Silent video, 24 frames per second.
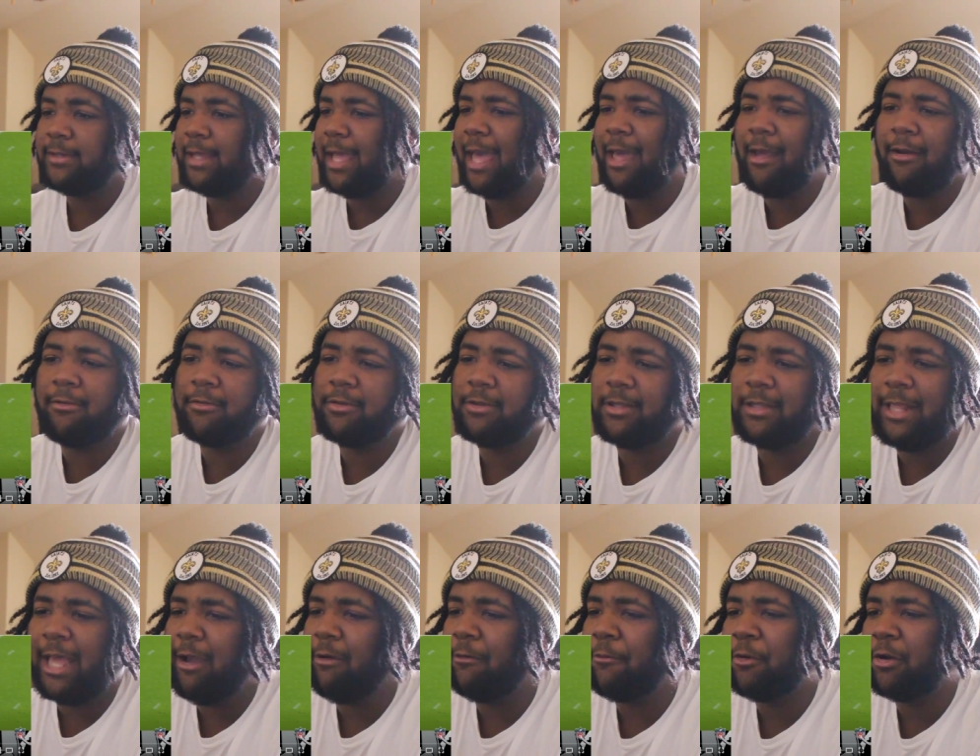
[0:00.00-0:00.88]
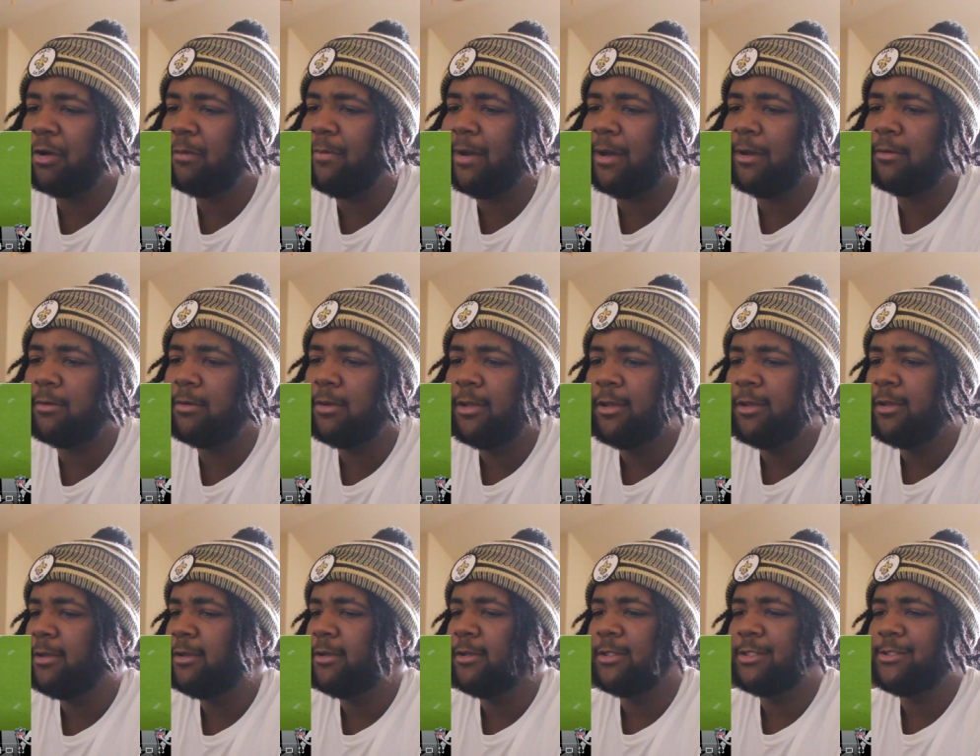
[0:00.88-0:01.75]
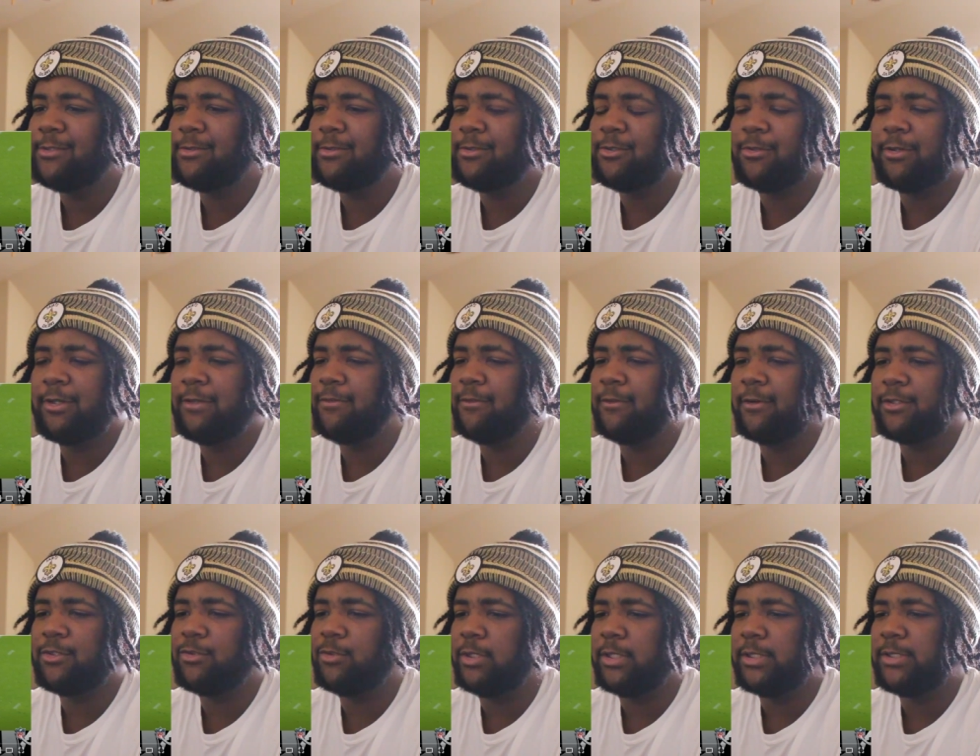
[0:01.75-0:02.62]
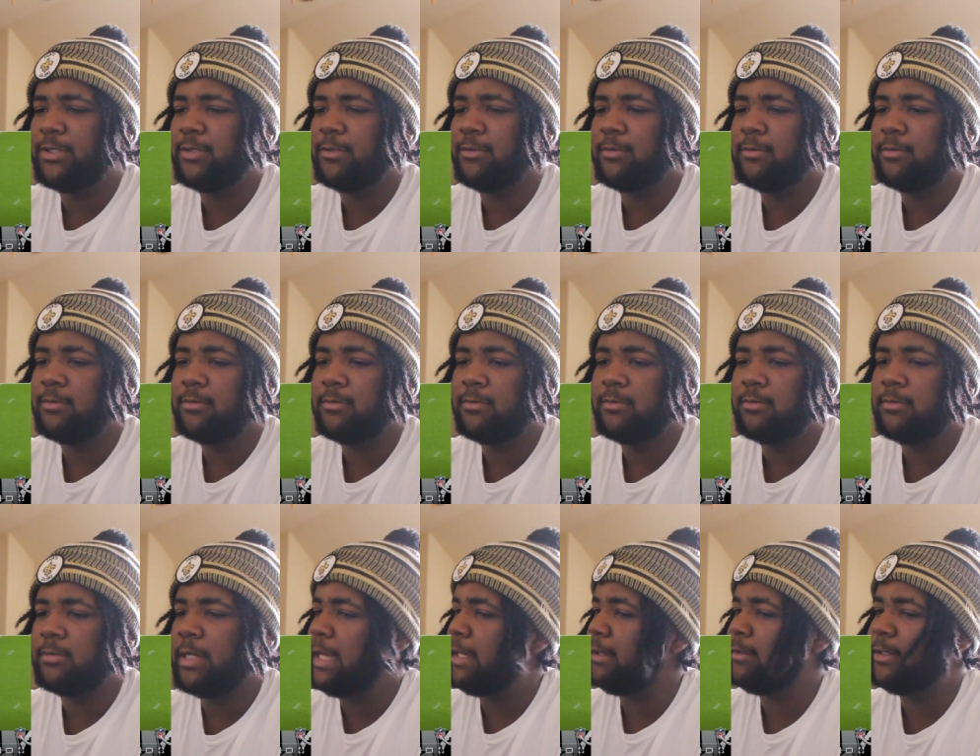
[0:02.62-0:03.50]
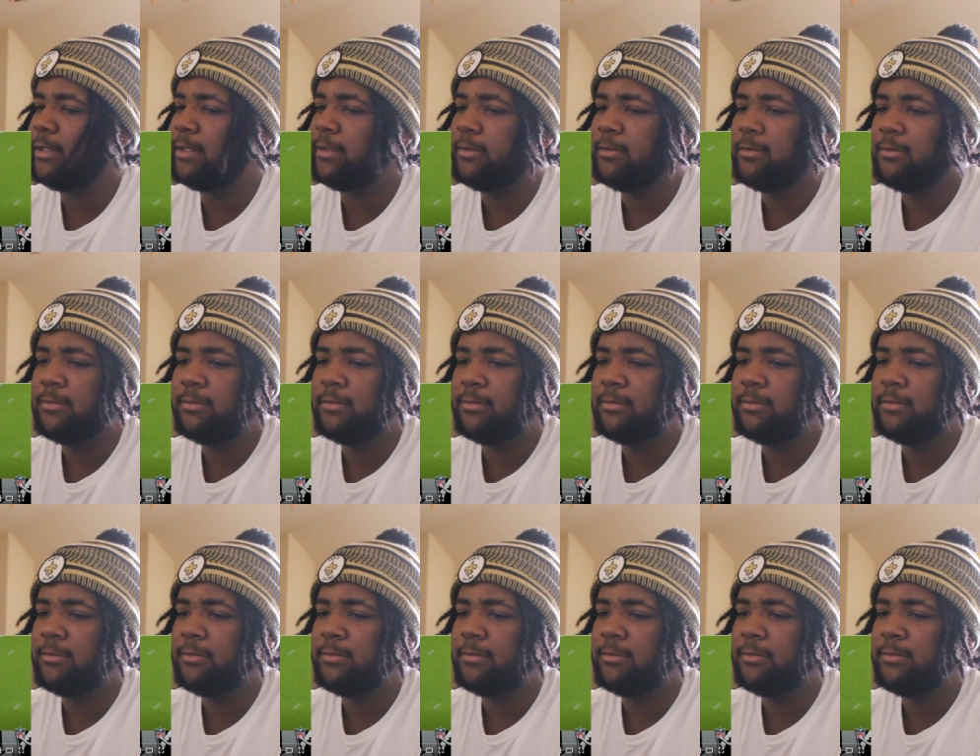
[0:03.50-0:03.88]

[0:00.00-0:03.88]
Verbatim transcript: I don't I don't know about 24-22. I don't know